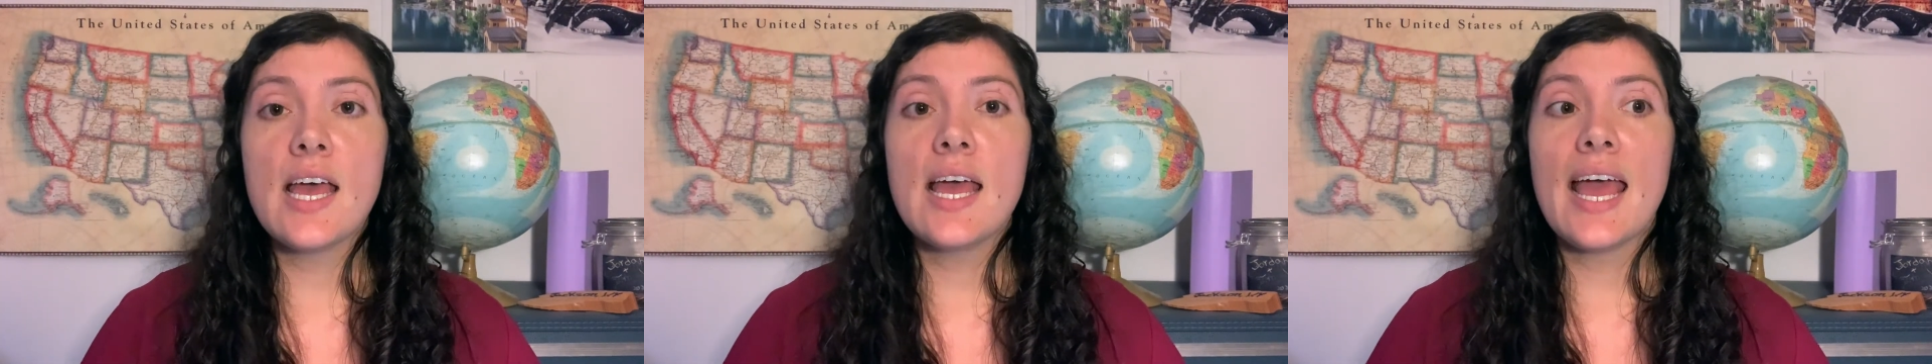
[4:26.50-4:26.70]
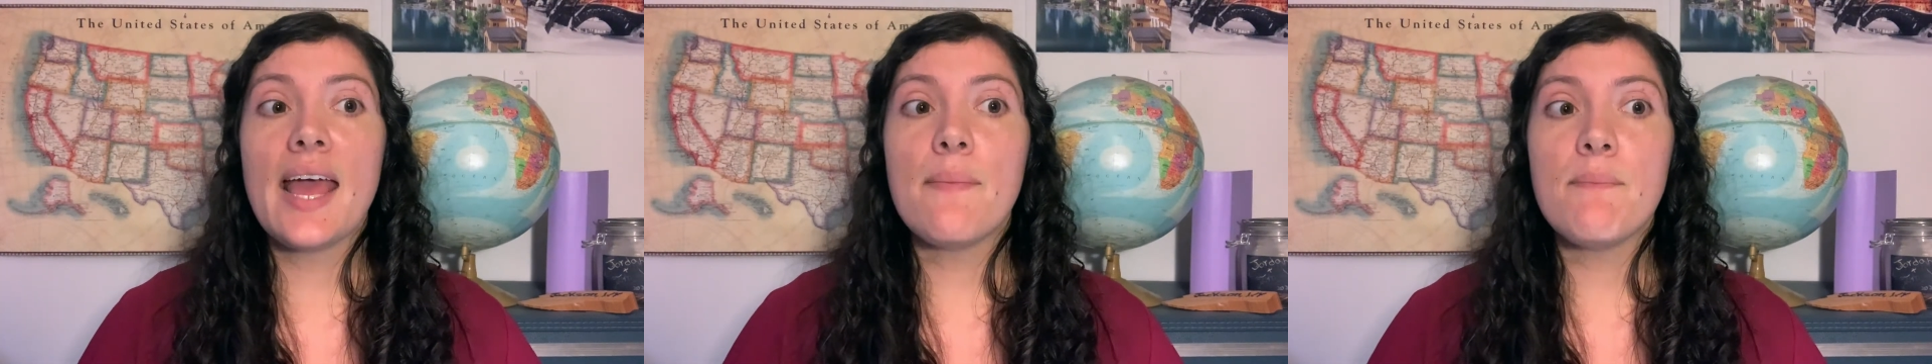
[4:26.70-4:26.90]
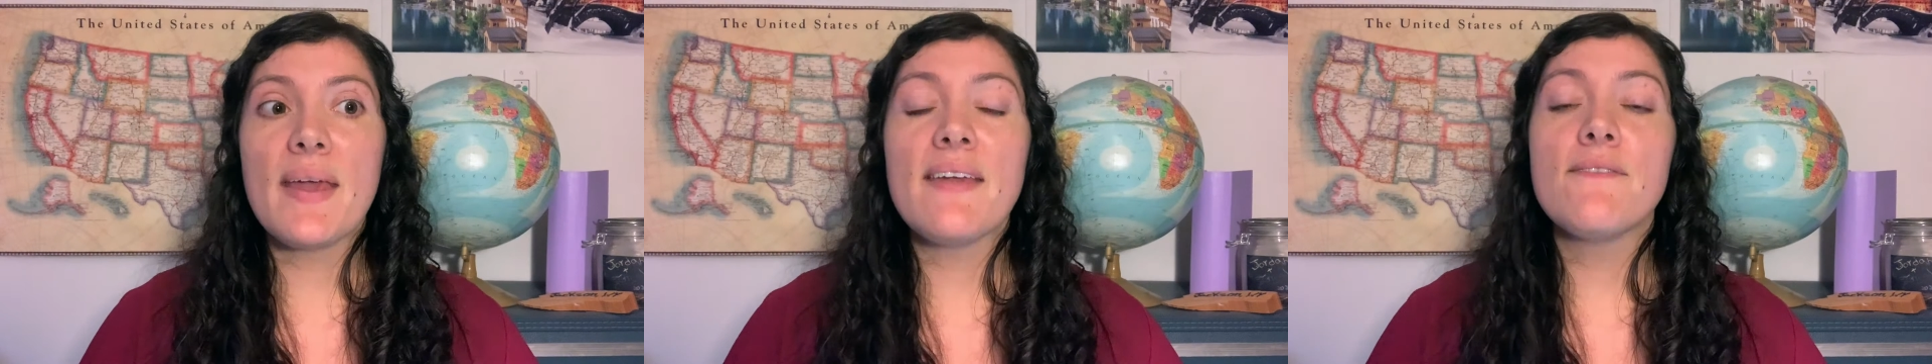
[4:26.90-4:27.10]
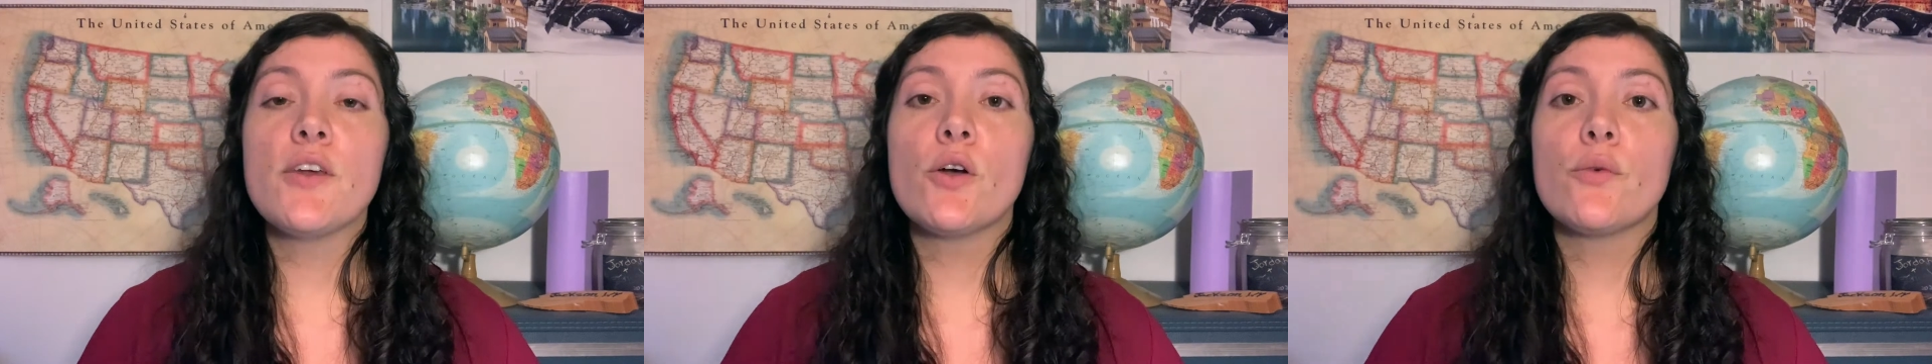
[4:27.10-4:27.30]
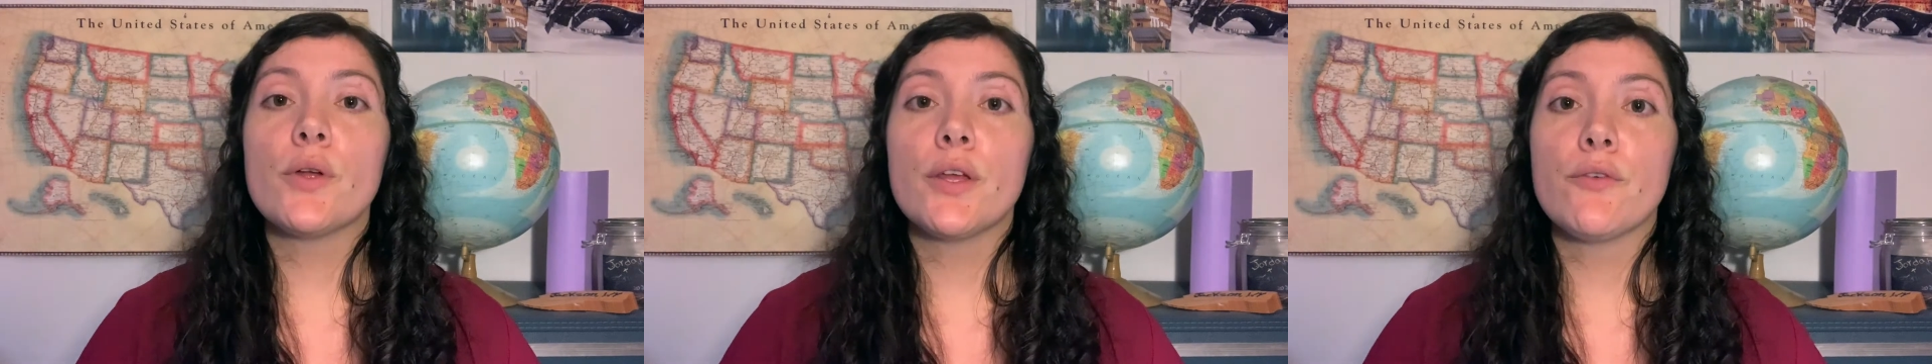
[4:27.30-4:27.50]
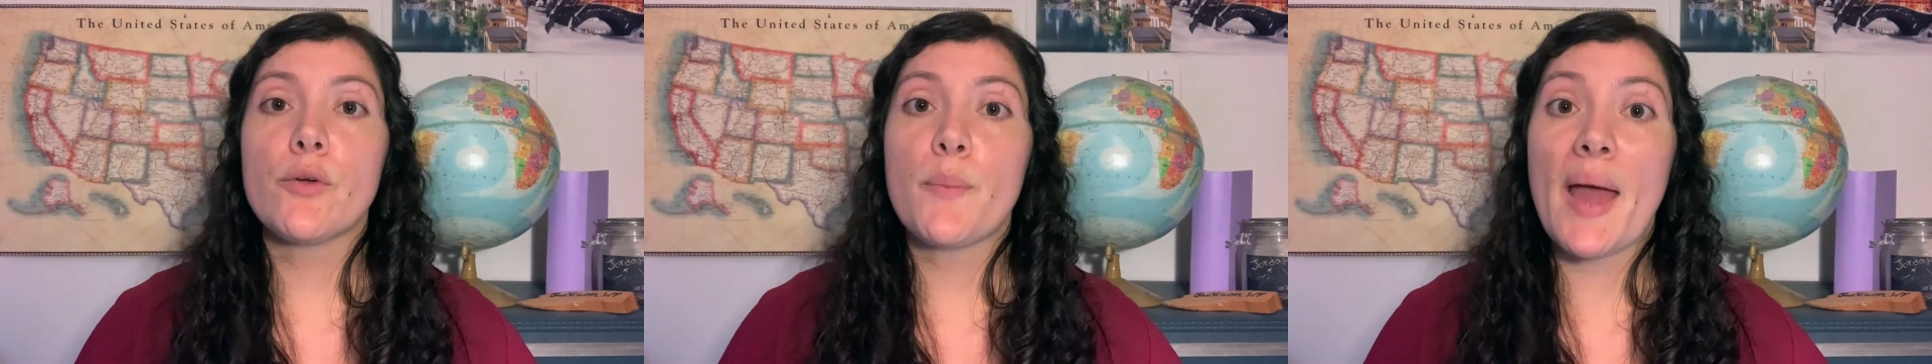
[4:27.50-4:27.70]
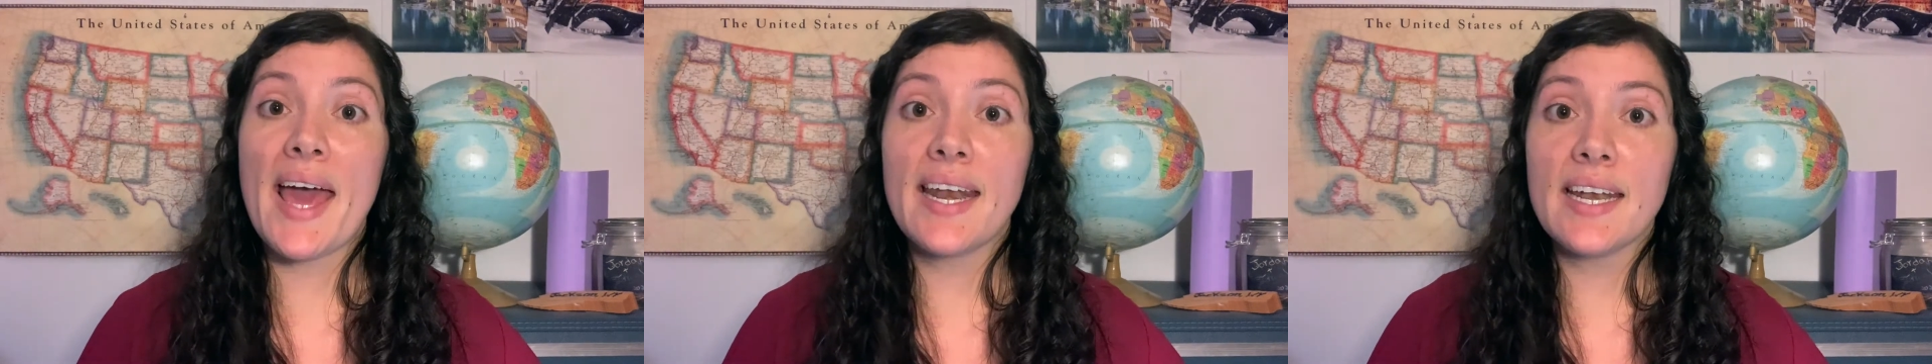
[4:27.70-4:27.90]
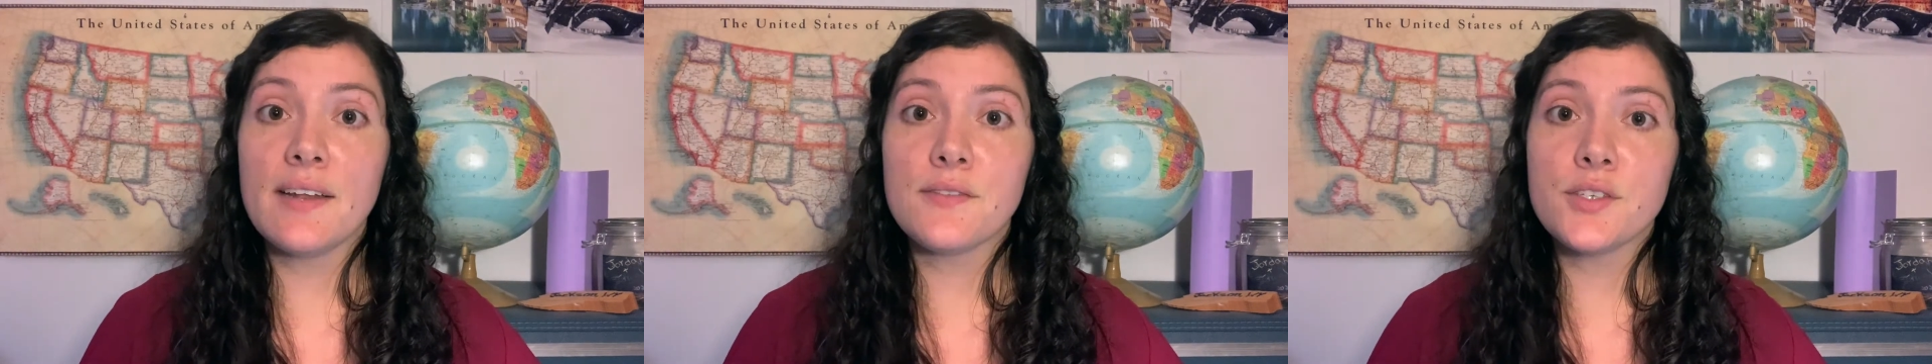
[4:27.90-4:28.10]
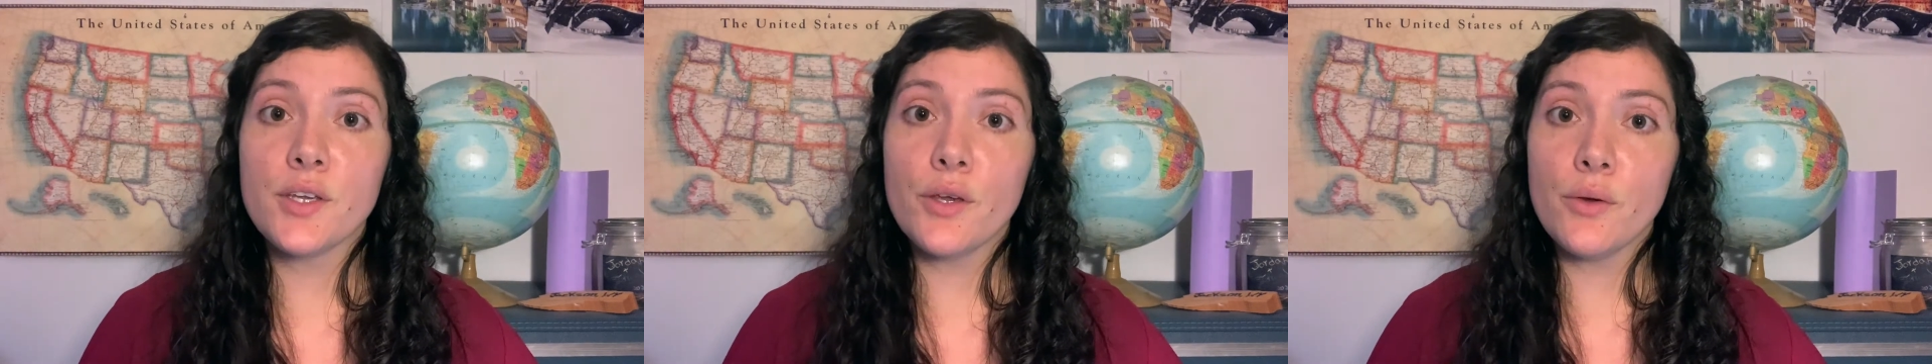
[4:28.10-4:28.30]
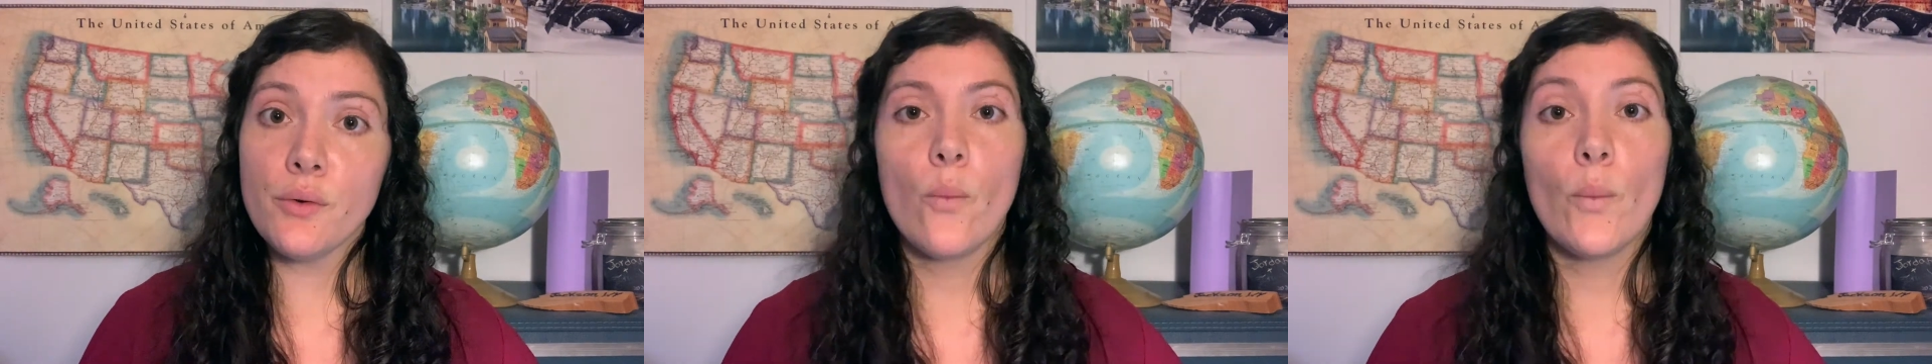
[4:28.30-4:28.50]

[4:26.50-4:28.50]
it may feel really repetitive to you.